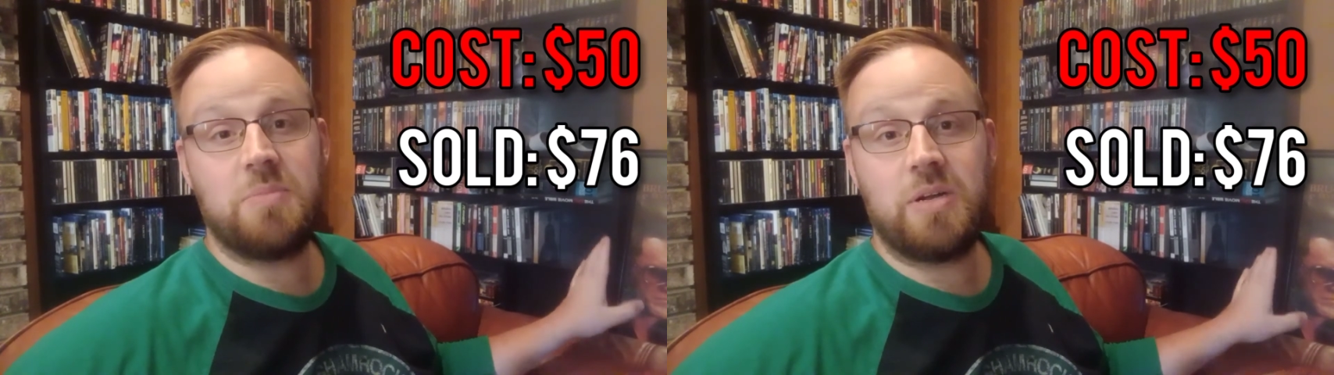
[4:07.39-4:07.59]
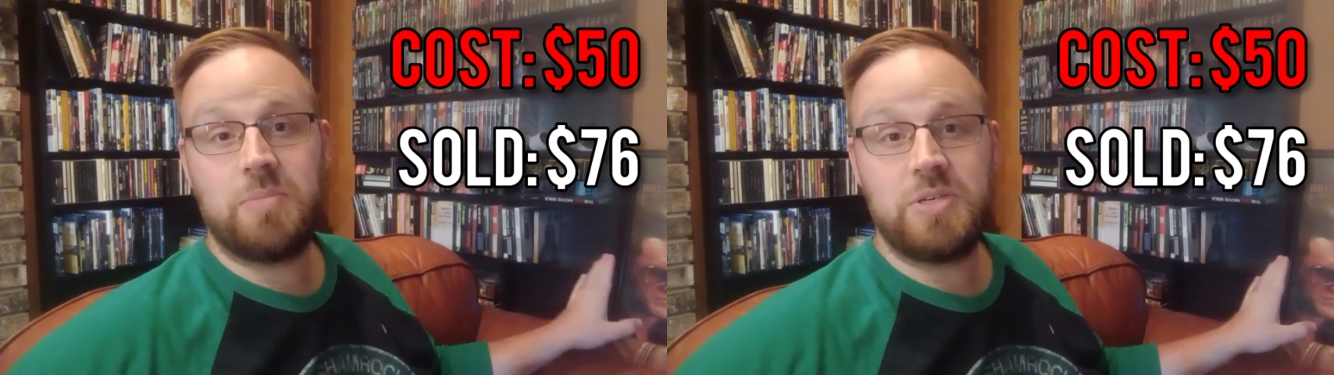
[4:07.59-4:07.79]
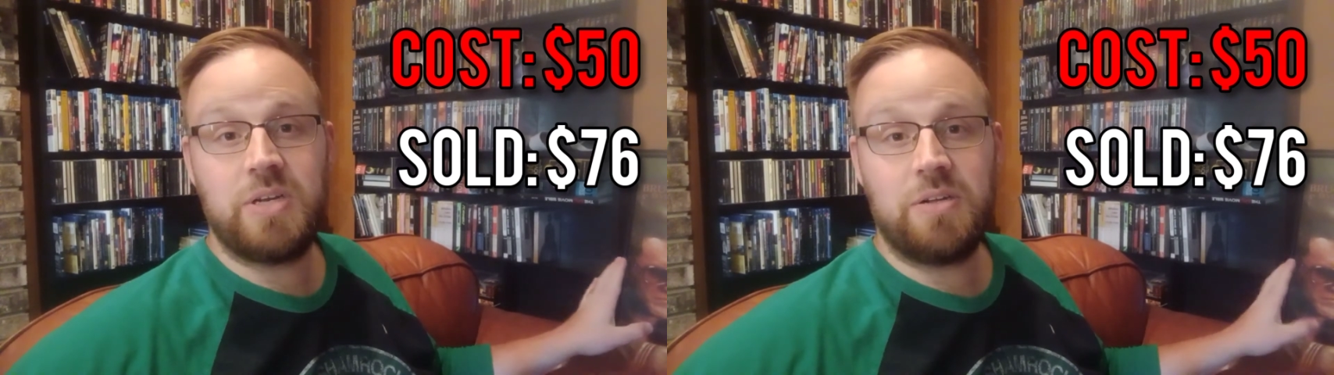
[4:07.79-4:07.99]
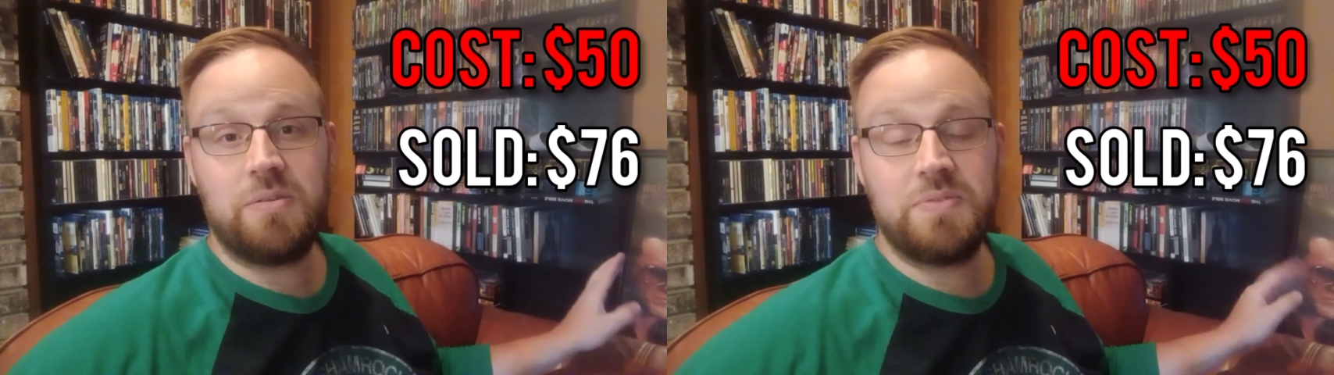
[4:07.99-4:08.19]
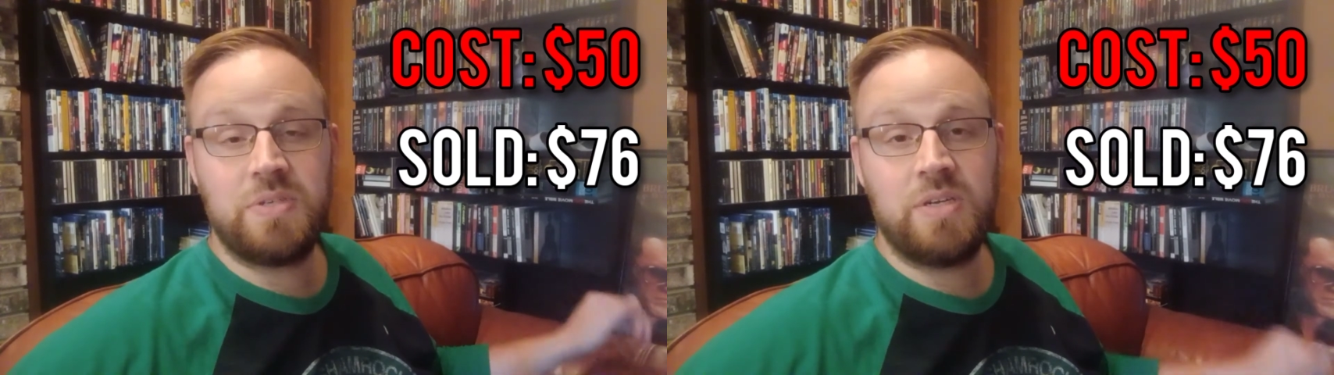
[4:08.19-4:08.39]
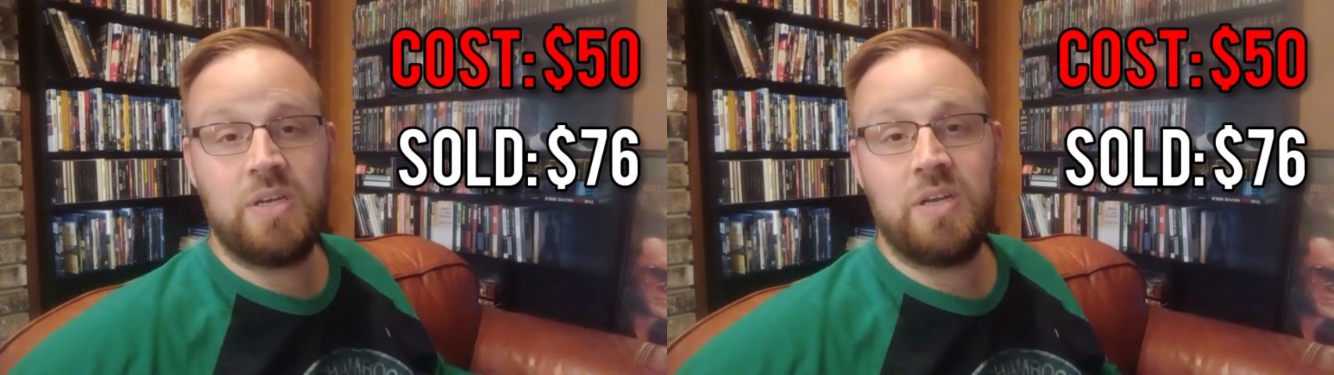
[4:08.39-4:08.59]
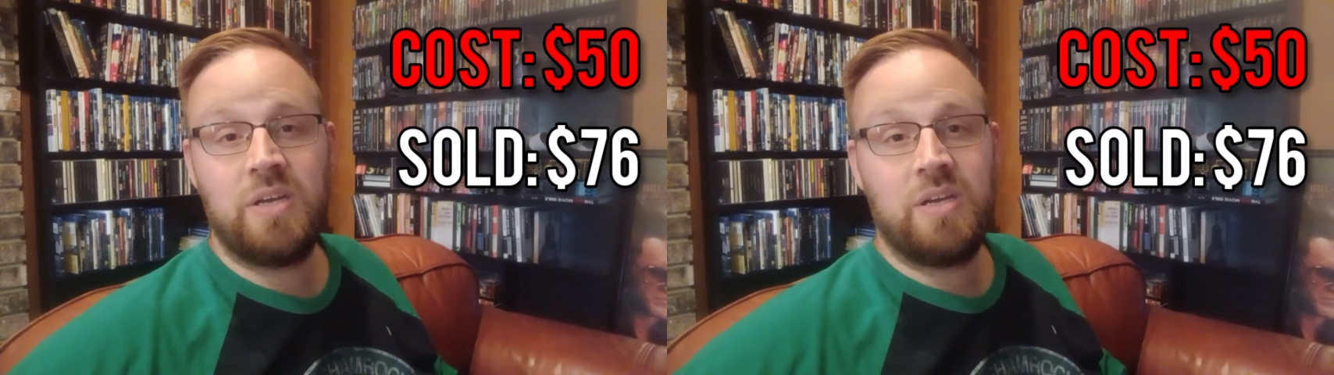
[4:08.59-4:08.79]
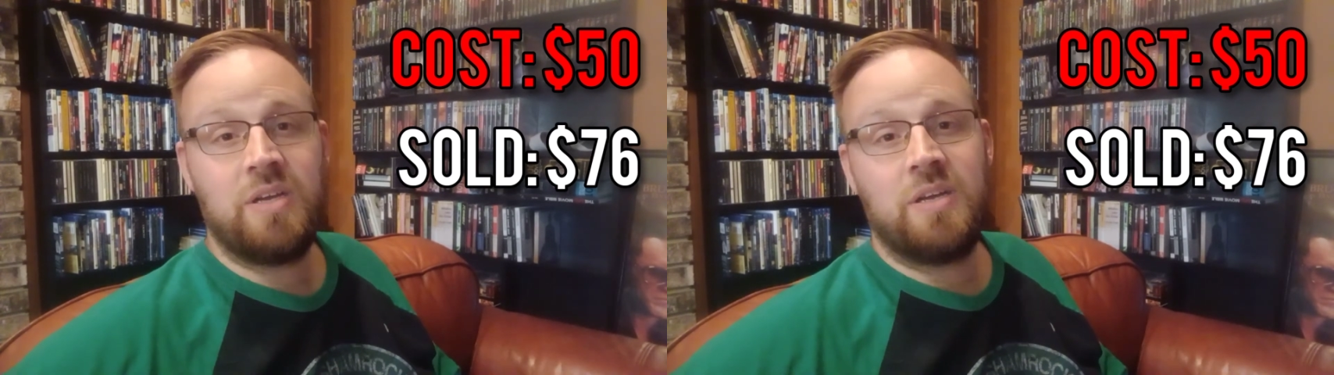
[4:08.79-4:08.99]
on my shelves
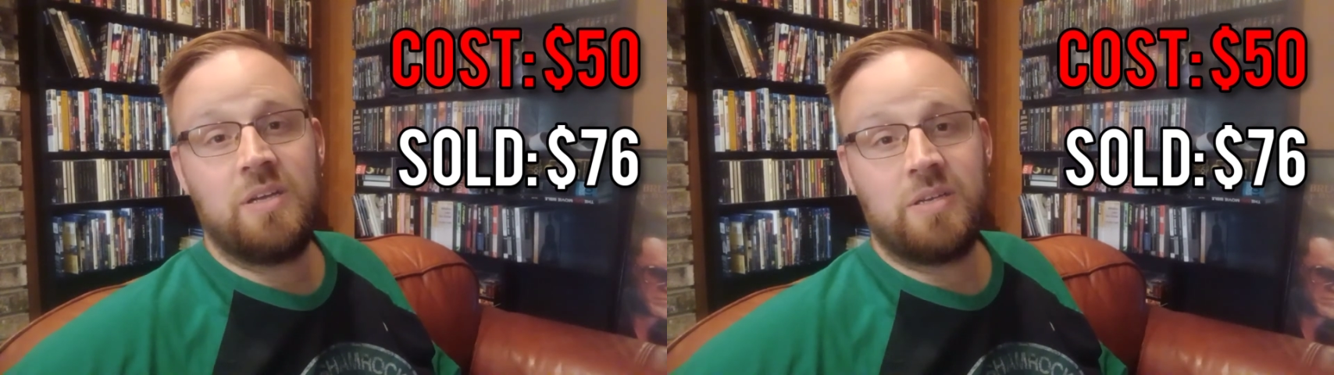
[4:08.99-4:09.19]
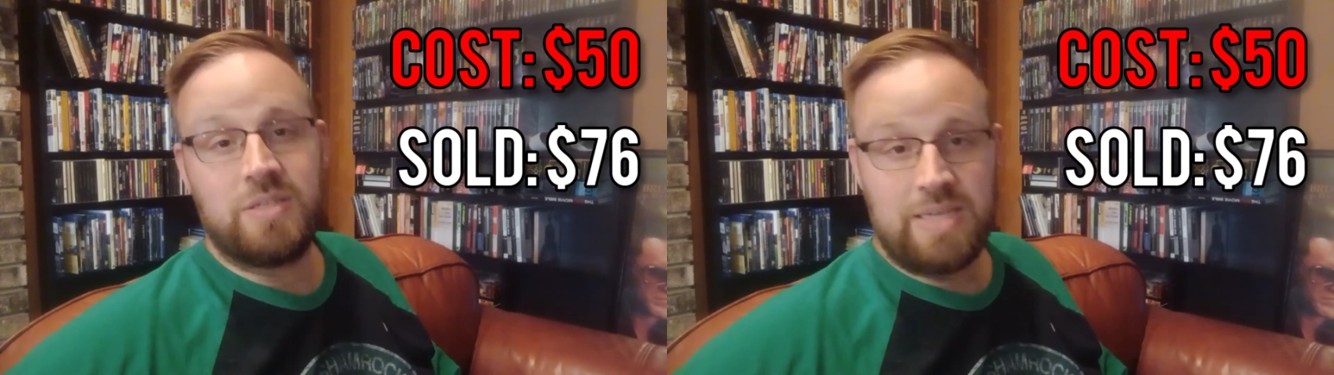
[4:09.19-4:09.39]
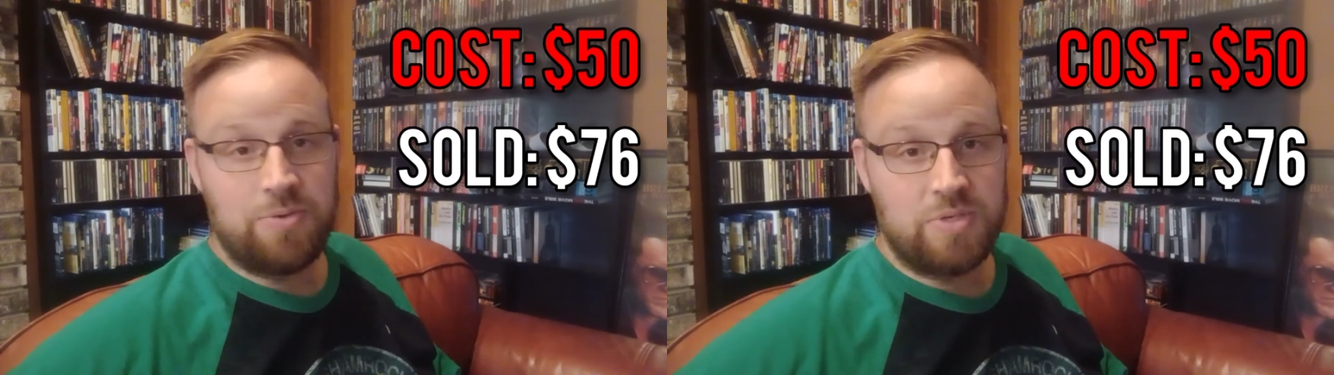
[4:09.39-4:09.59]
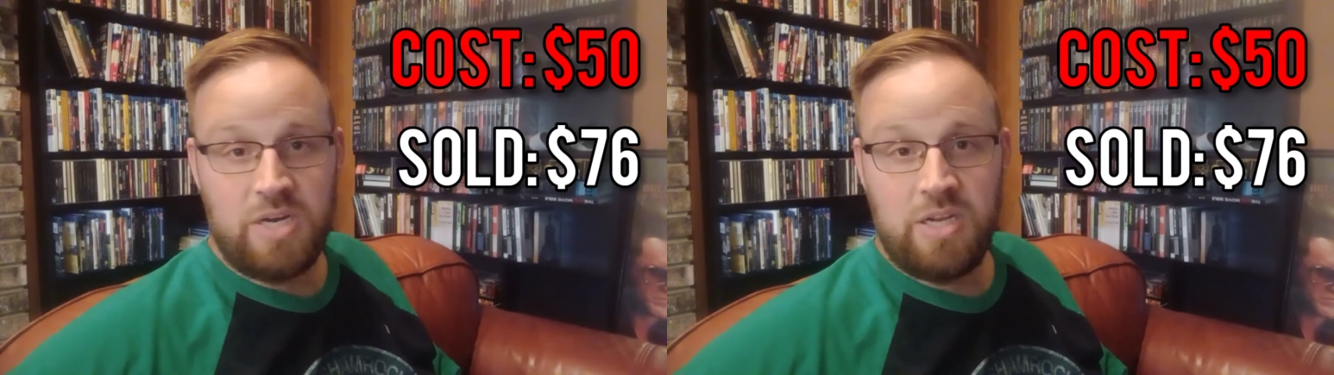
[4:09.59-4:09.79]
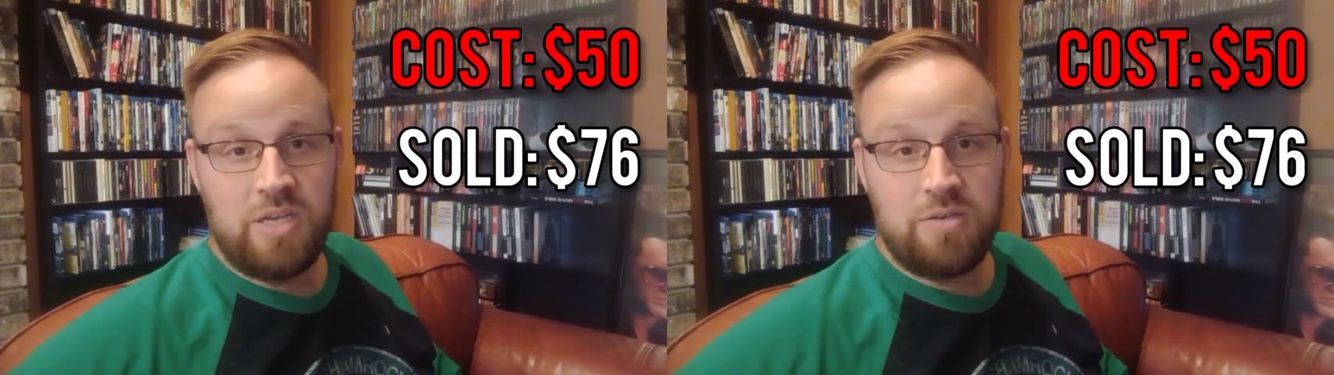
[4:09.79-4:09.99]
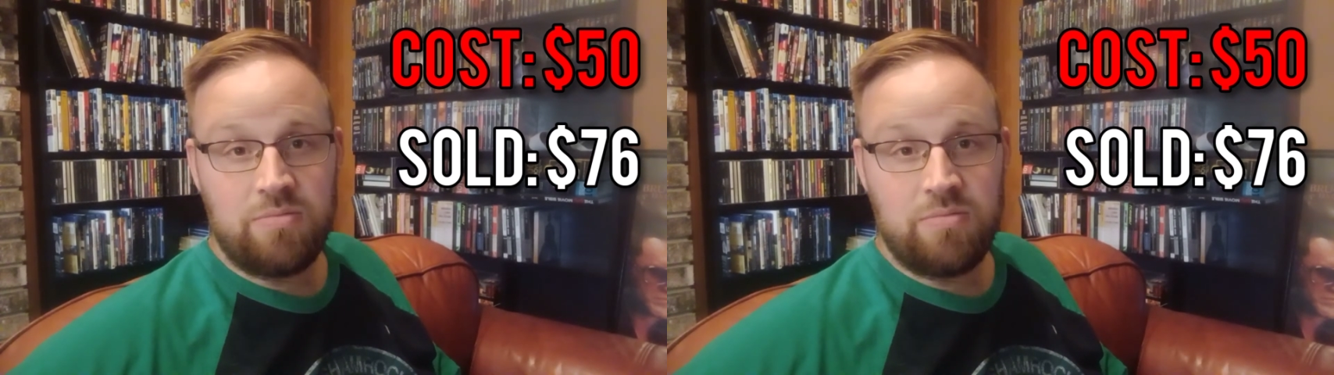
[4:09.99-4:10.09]
because I was an idiot.